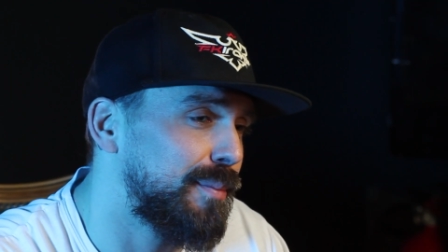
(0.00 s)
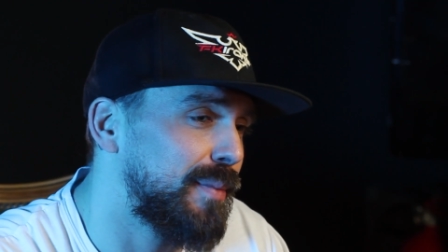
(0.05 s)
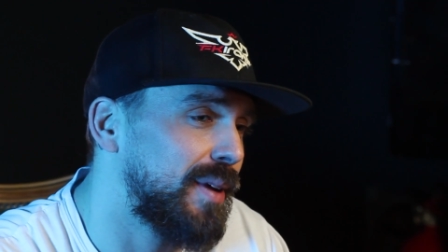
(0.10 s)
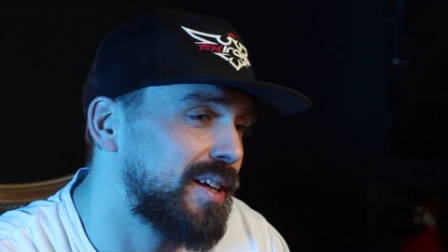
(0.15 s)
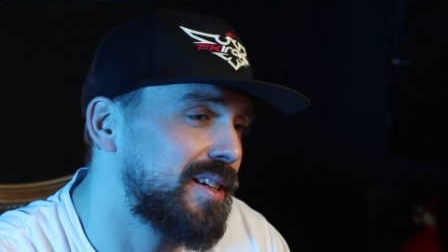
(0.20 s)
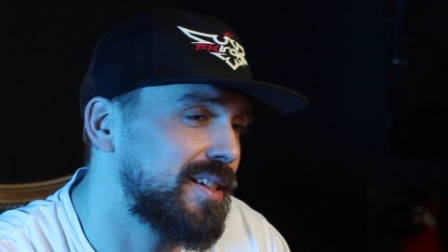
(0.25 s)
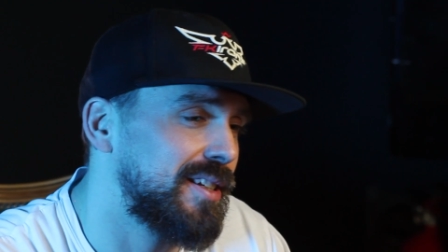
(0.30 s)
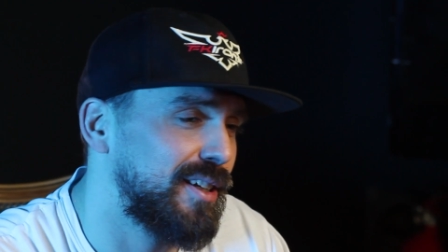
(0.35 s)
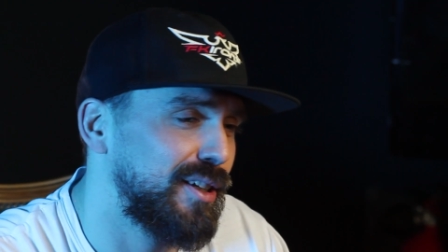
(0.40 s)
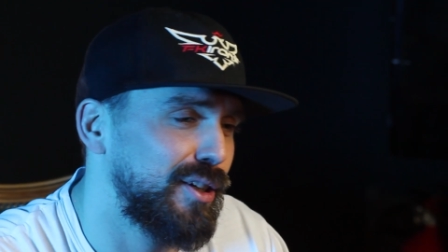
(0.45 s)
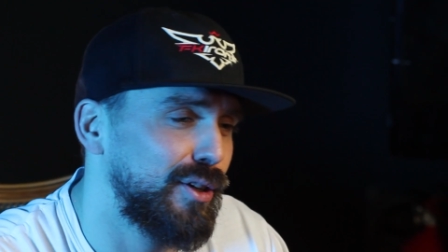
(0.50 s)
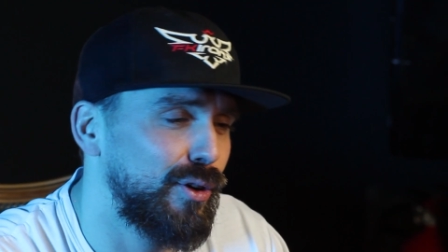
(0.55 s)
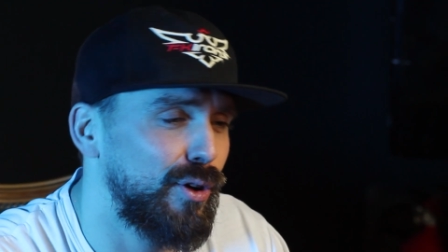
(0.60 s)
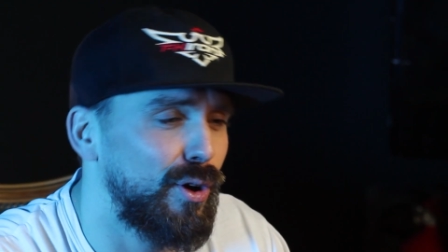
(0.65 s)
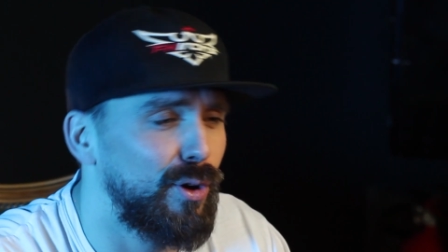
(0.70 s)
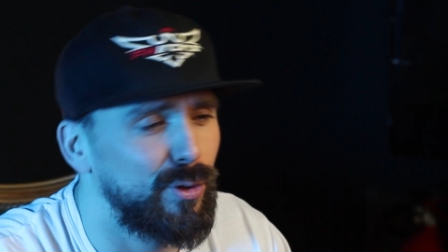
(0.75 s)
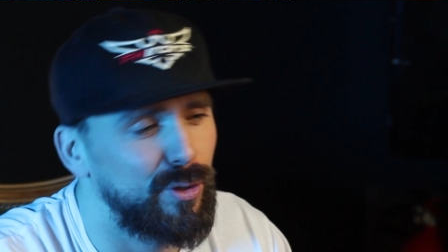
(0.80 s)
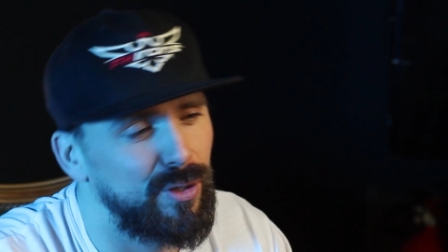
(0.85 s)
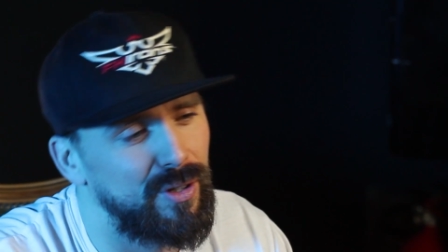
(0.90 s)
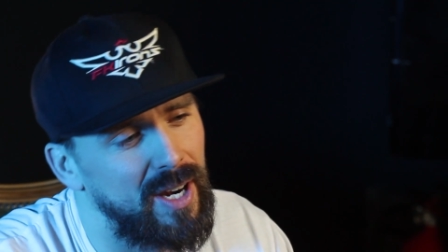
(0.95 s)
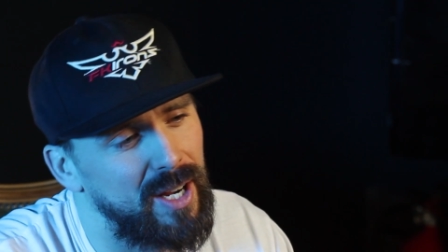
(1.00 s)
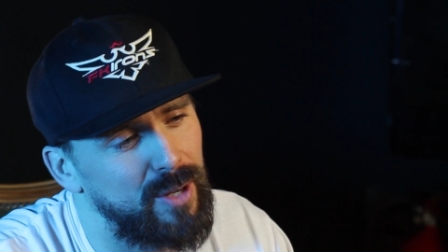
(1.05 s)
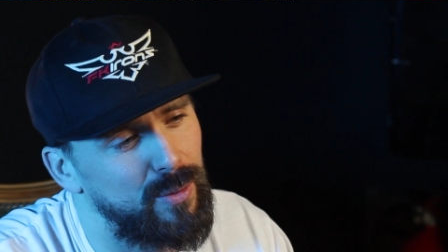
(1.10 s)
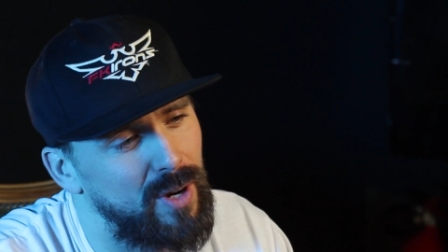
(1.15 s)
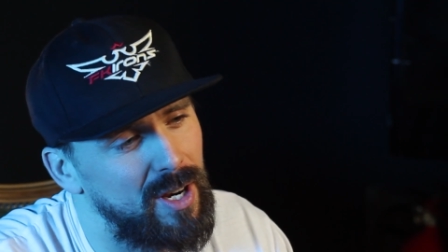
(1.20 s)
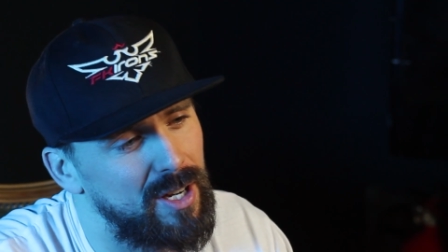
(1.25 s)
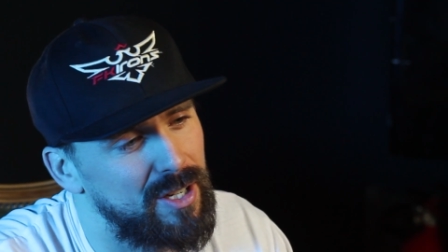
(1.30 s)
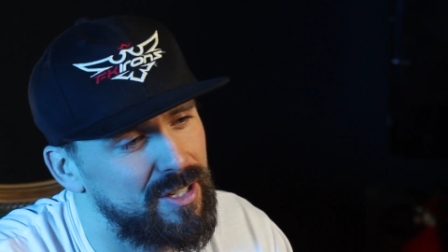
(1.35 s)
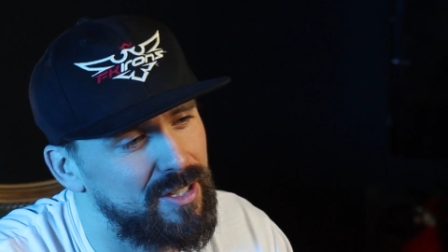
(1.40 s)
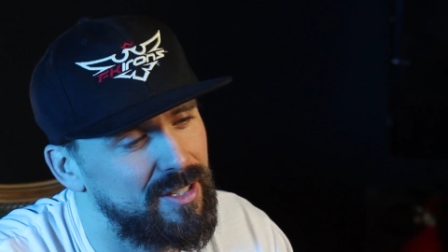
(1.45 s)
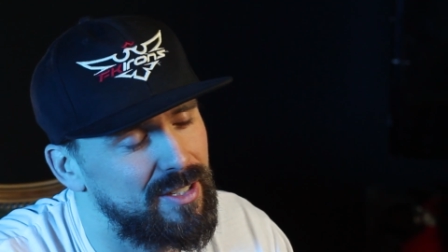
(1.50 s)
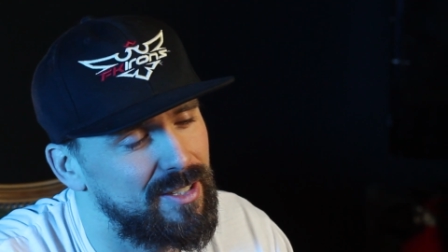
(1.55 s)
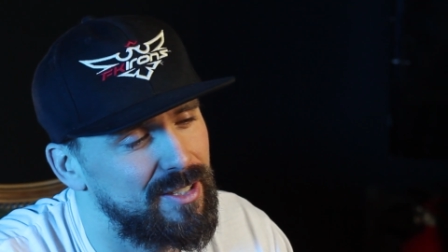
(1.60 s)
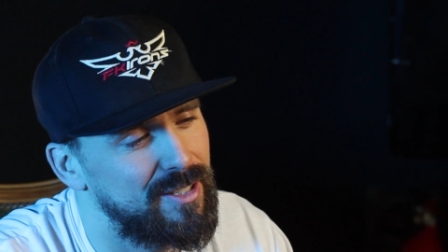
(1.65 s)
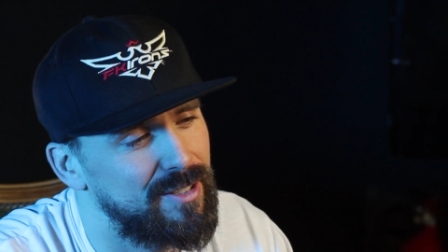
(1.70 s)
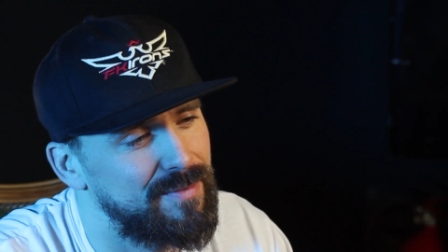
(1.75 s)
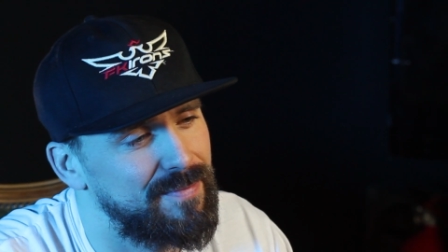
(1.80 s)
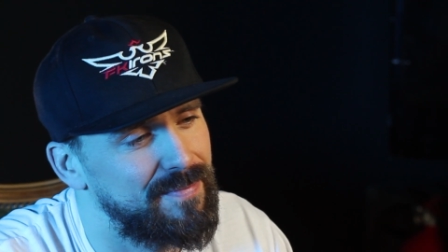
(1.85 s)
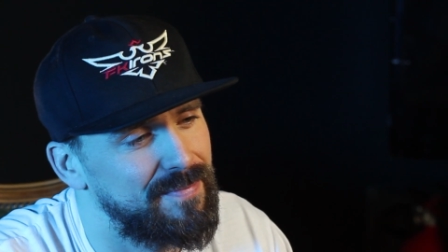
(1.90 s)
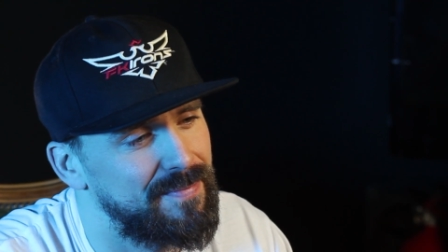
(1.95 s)
mixing your own grey
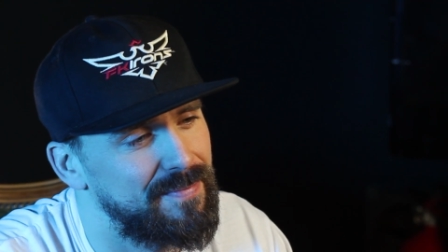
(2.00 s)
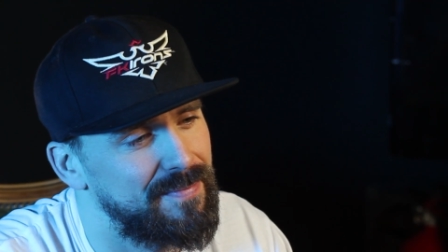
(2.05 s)
washes.